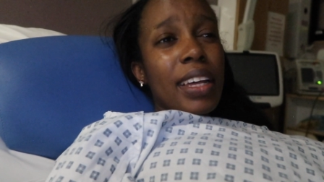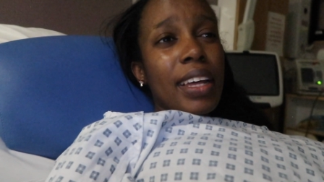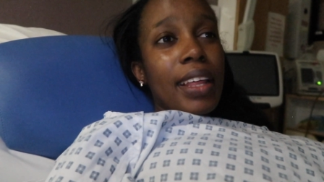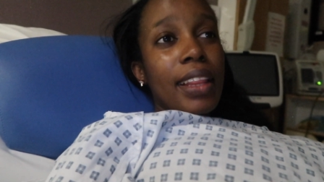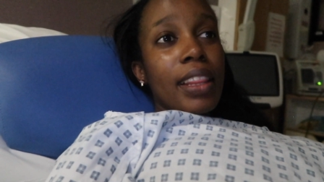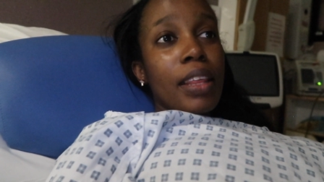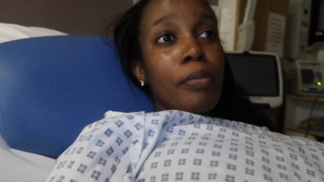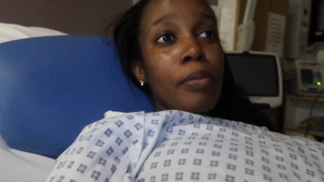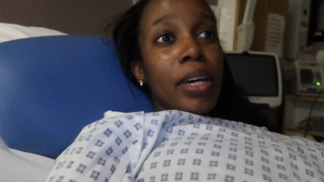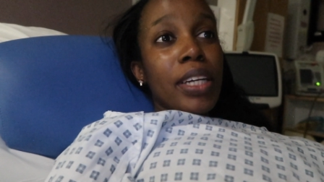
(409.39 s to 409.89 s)

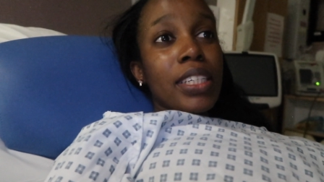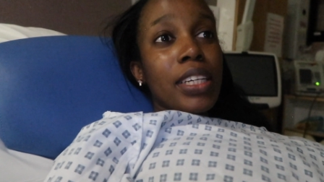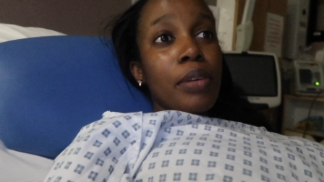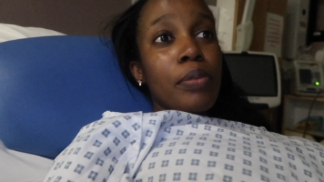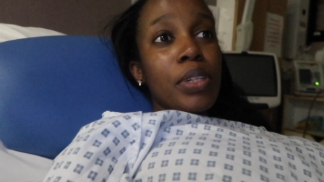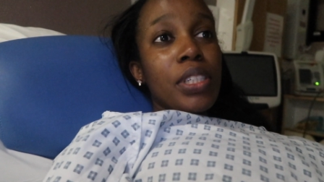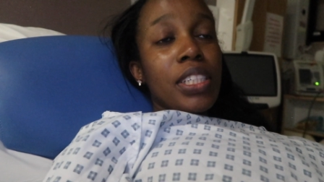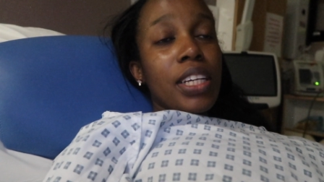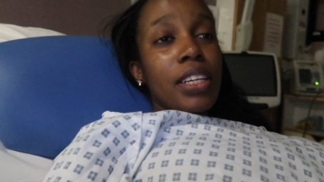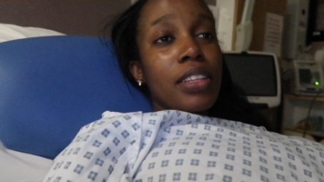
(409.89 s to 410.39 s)
And then by the
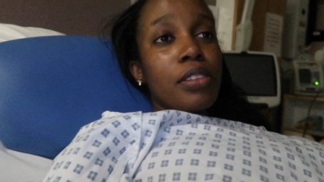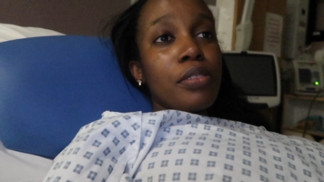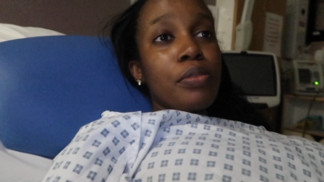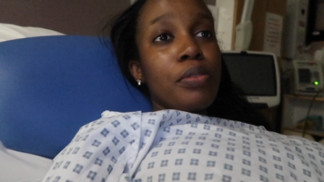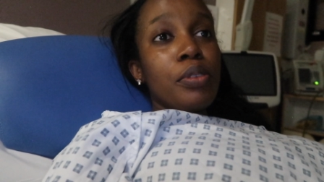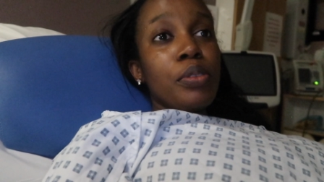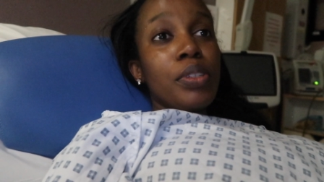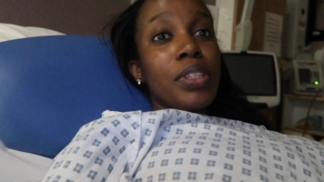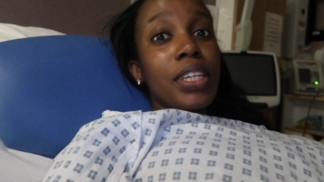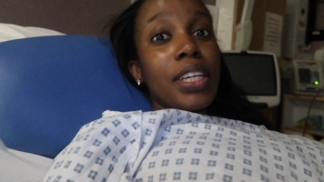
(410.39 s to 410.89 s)
time we checked the
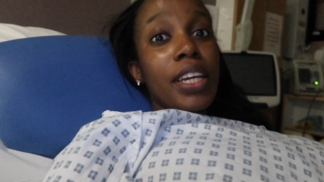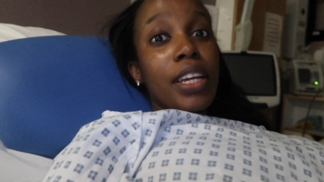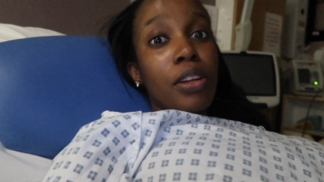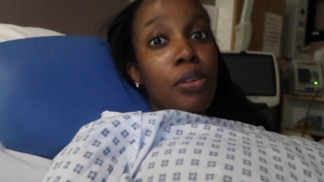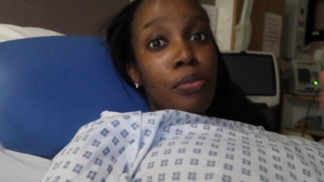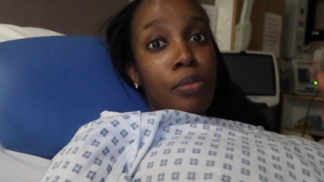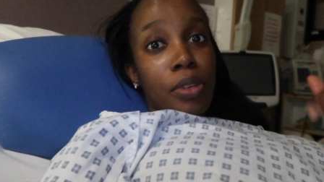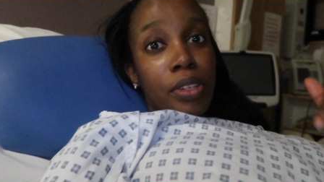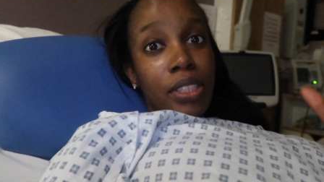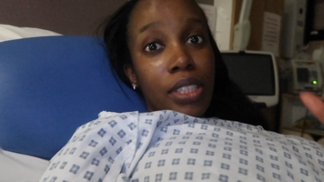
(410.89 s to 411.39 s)
fluid again
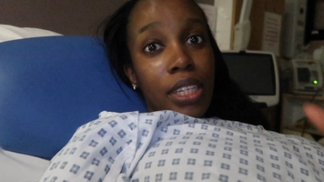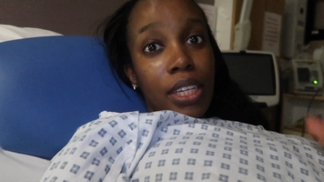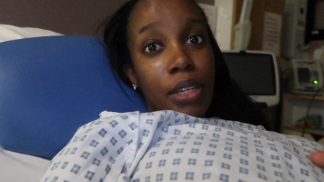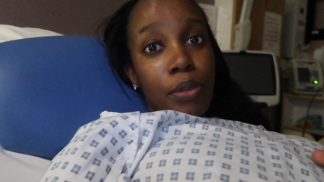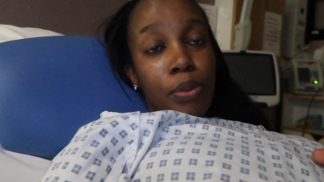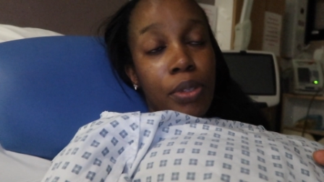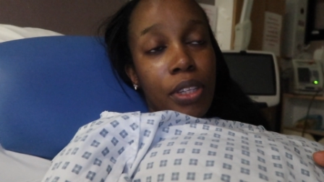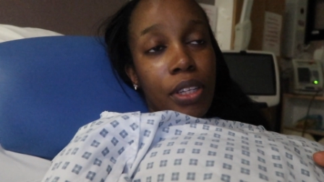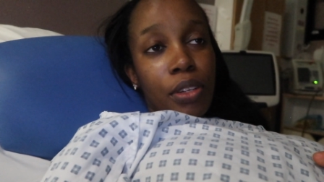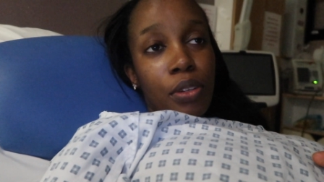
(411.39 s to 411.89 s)
on
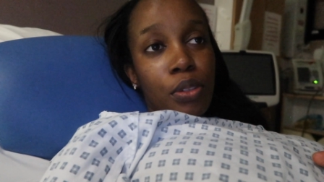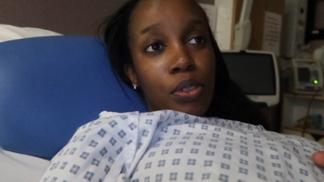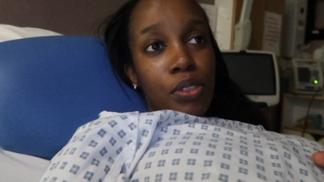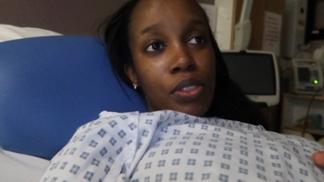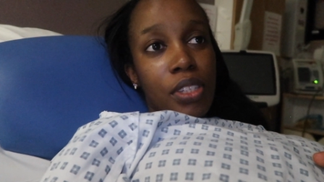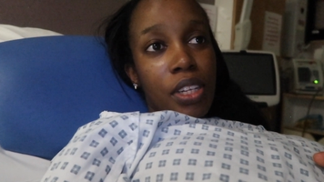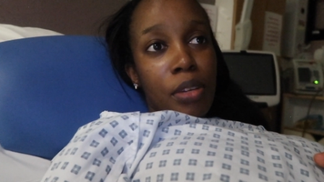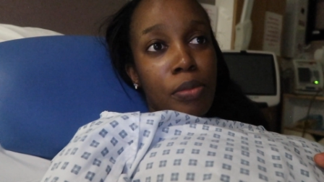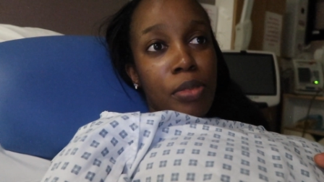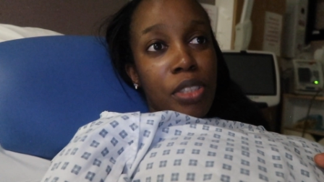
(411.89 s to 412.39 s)
Monday with an
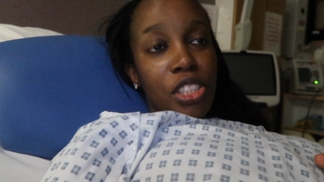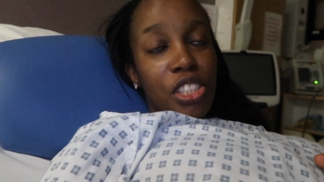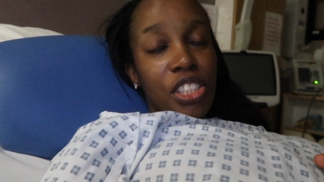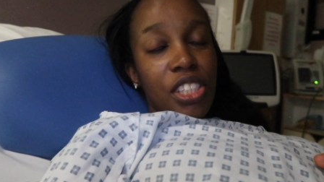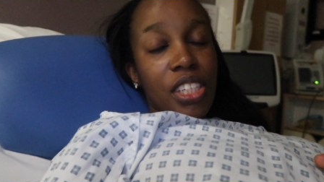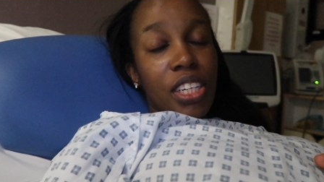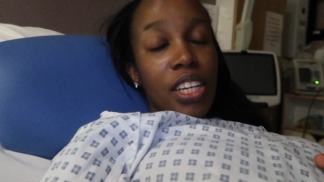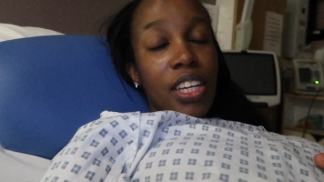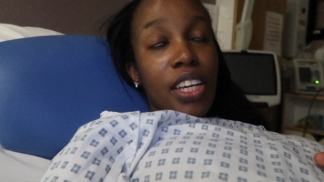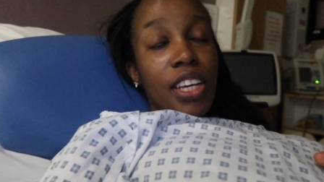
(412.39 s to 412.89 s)
ultrasound
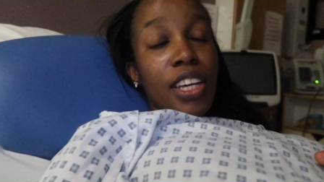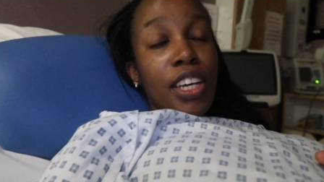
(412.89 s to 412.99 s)
machine,